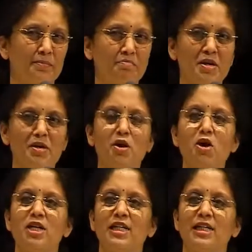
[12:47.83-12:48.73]

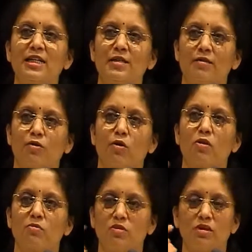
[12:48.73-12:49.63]
periodically the
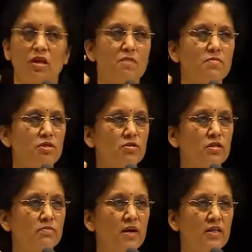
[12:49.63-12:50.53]
thought would come into
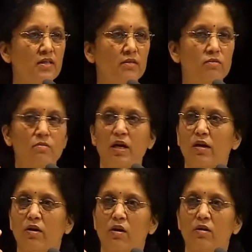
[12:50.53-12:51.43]
his mind that, oh my
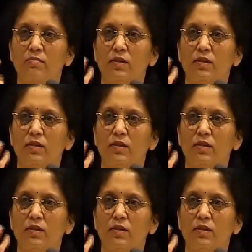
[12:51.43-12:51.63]
God,